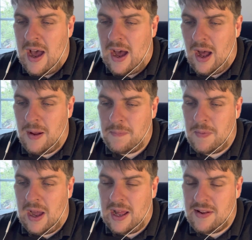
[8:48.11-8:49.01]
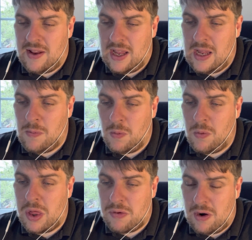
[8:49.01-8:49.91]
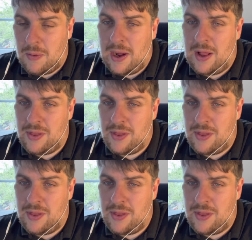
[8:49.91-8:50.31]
and he will throw out